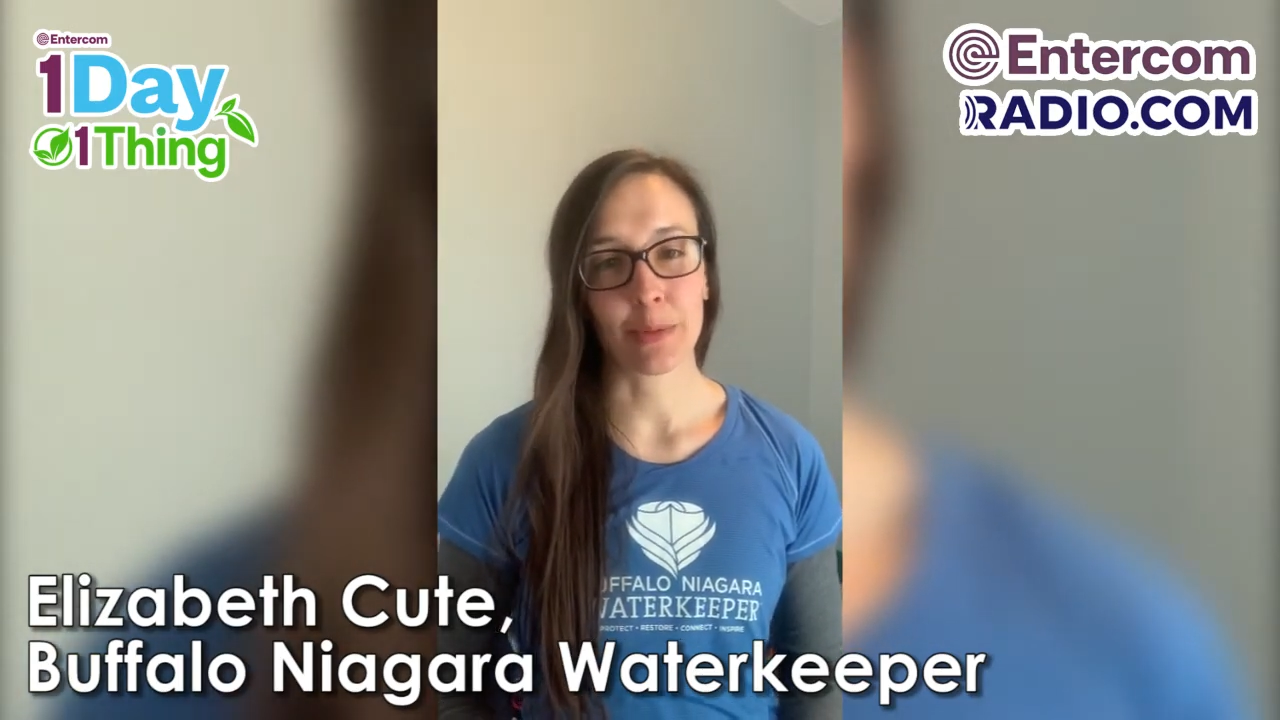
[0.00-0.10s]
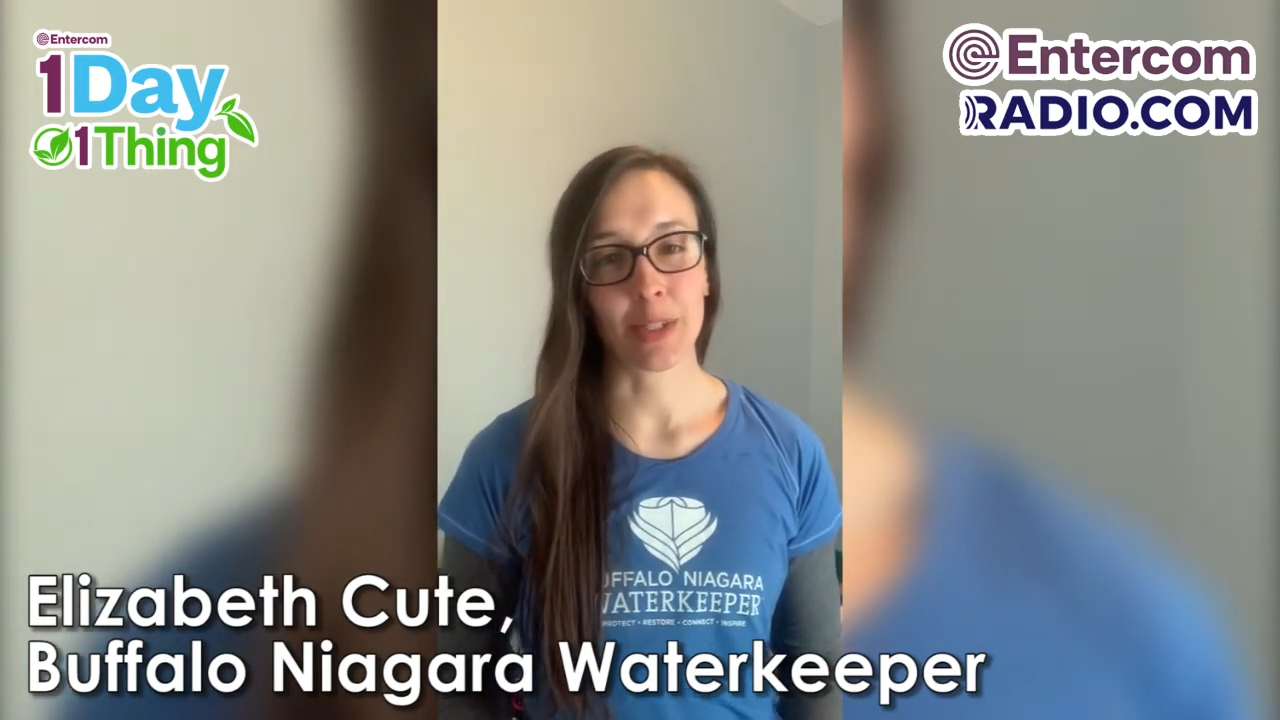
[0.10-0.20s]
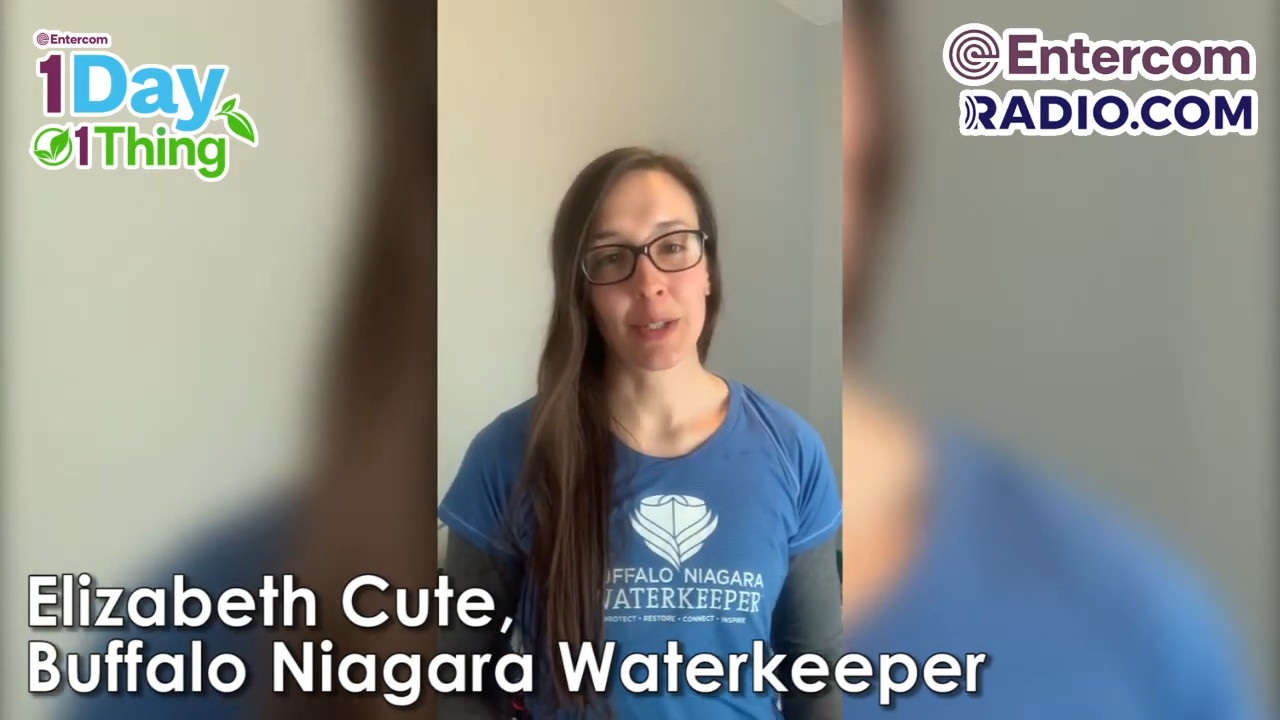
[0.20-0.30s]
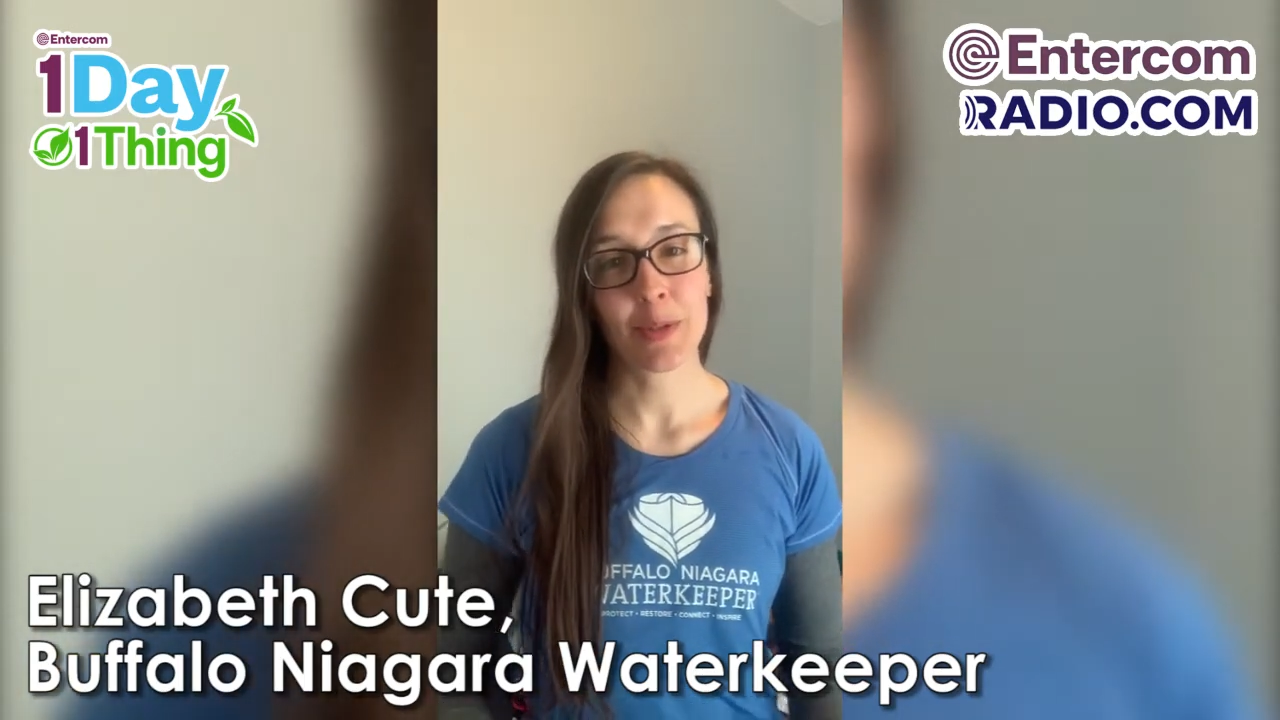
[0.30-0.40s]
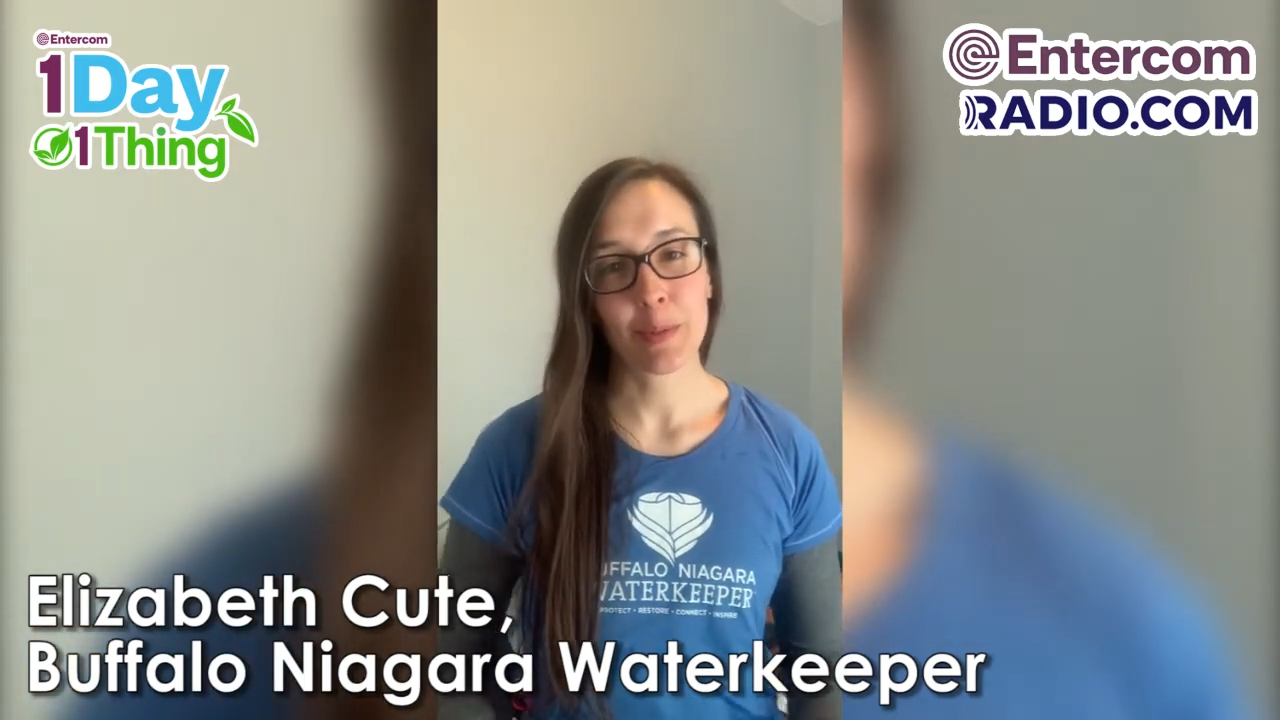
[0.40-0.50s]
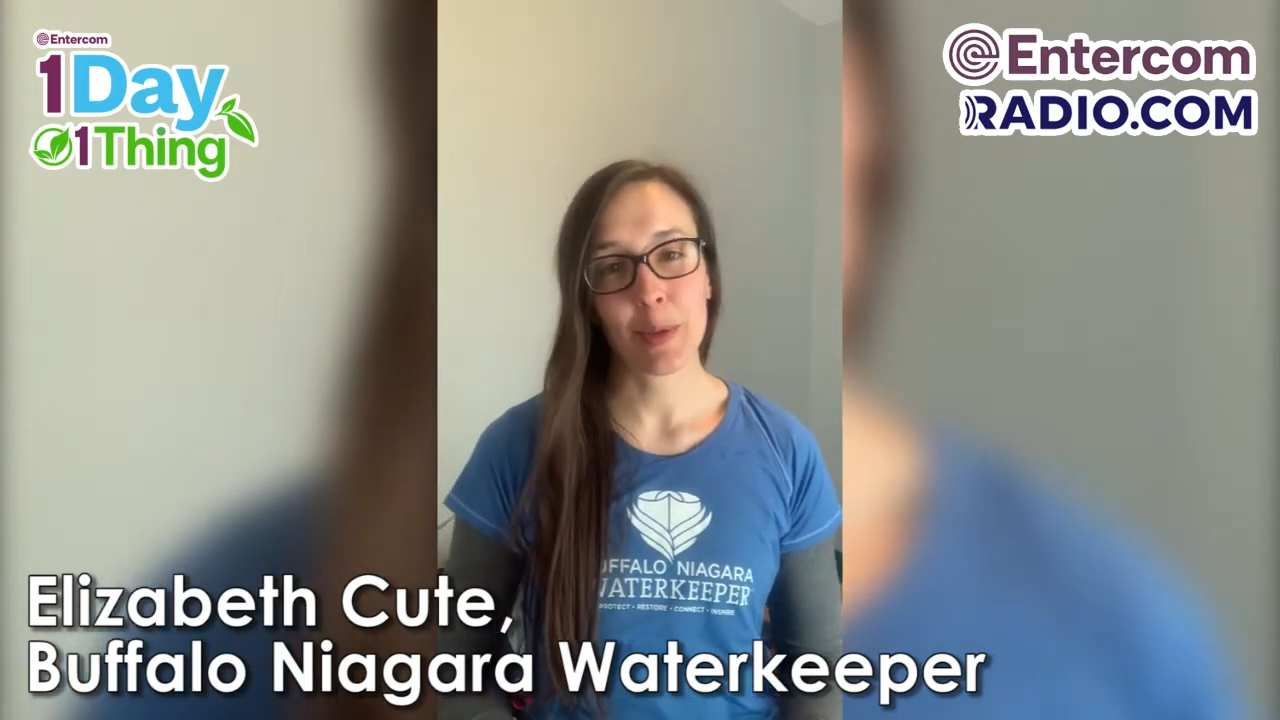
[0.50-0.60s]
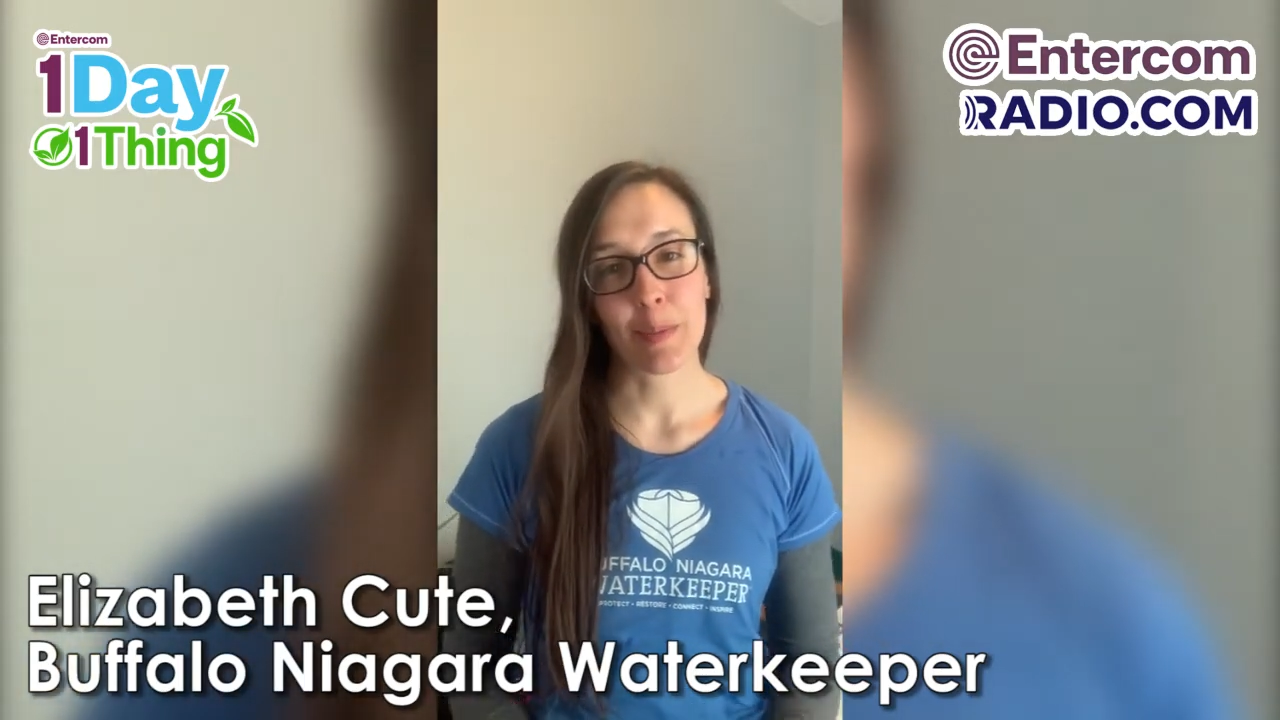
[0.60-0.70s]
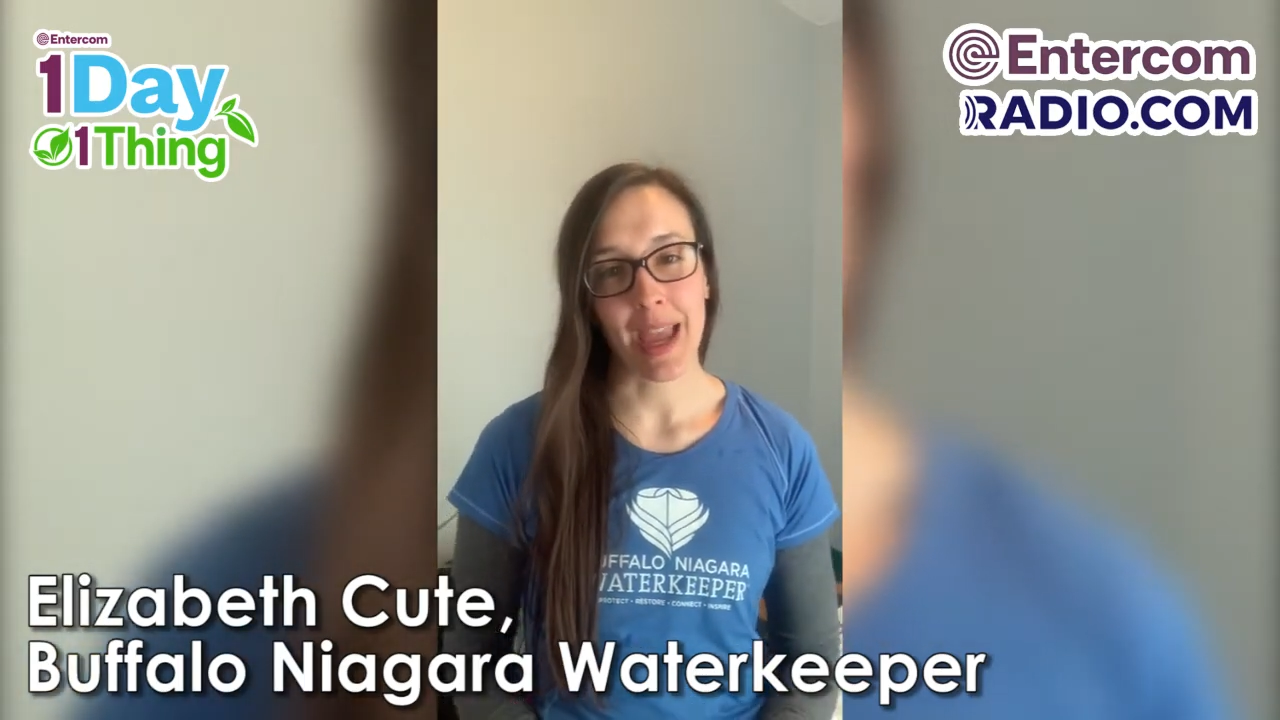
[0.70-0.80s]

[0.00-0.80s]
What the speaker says: reusable